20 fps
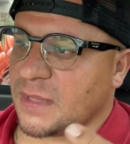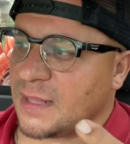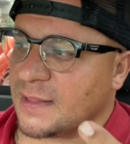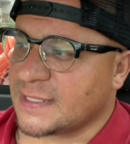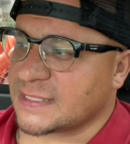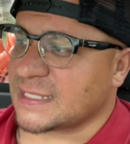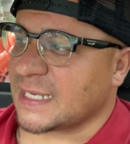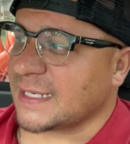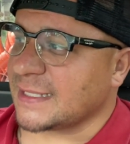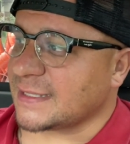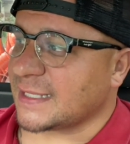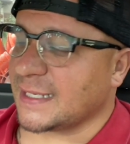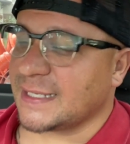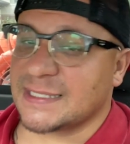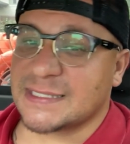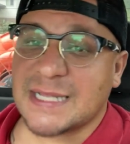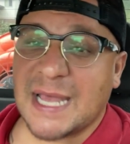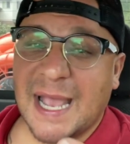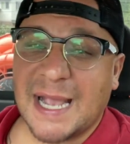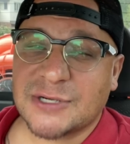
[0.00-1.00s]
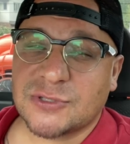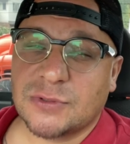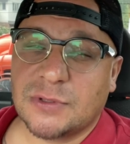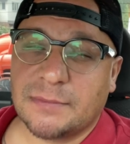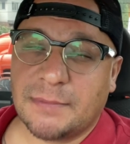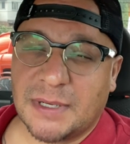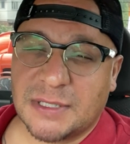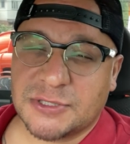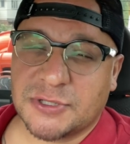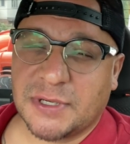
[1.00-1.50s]
the second thing is actually
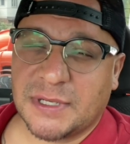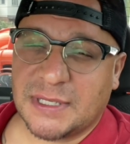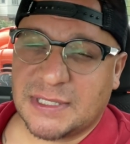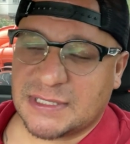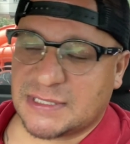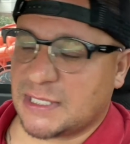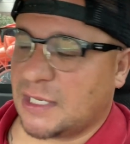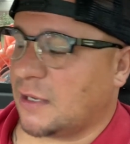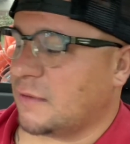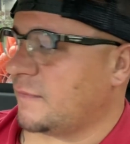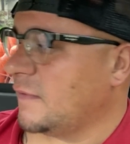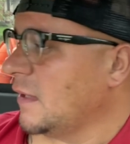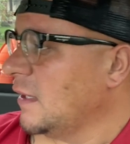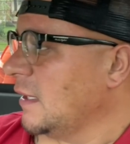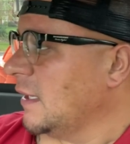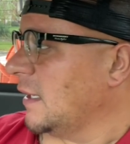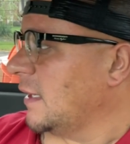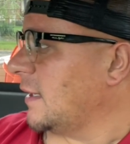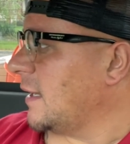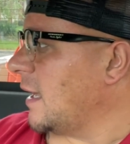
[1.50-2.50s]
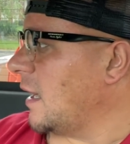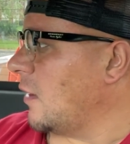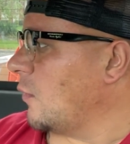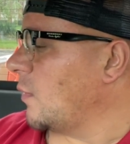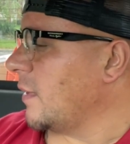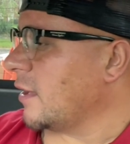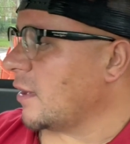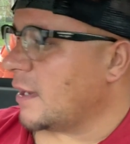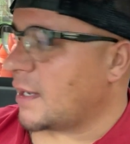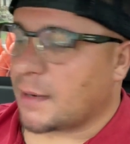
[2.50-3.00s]
measuring it itself. Now
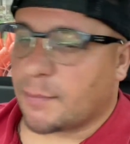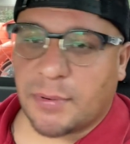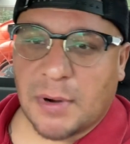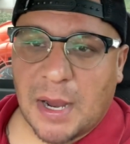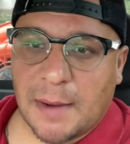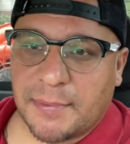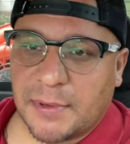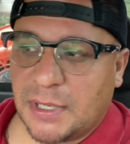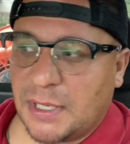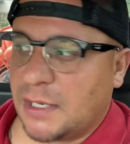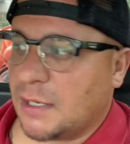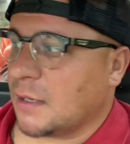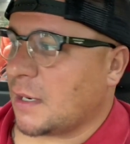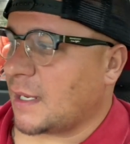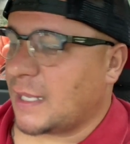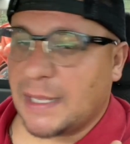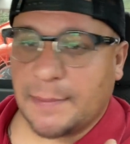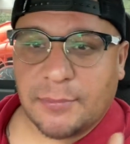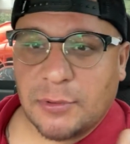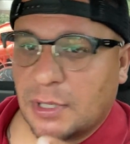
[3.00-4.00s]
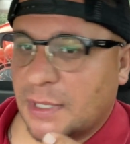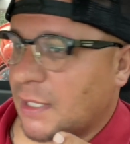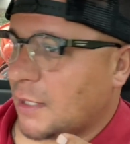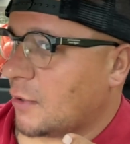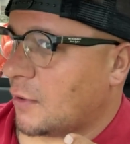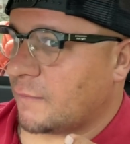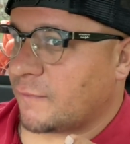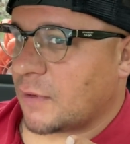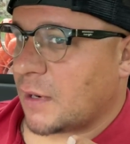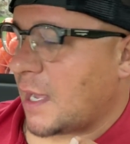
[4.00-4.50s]
we're at a property here. I keep looking
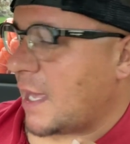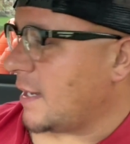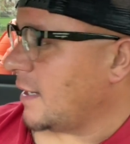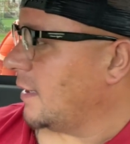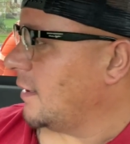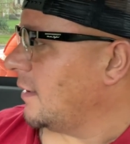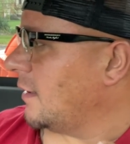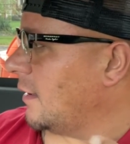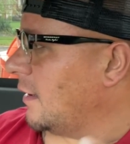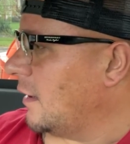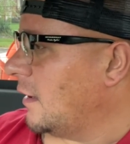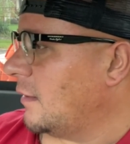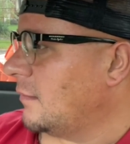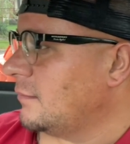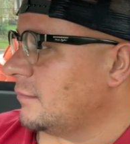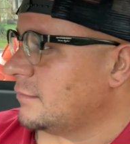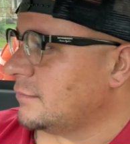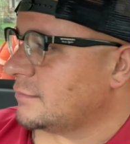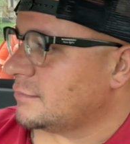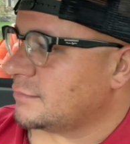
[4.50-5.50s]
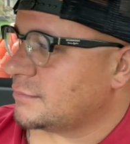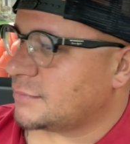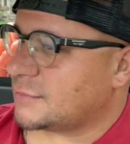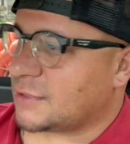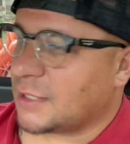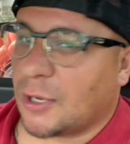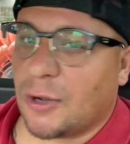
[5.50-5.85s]
over at it um, to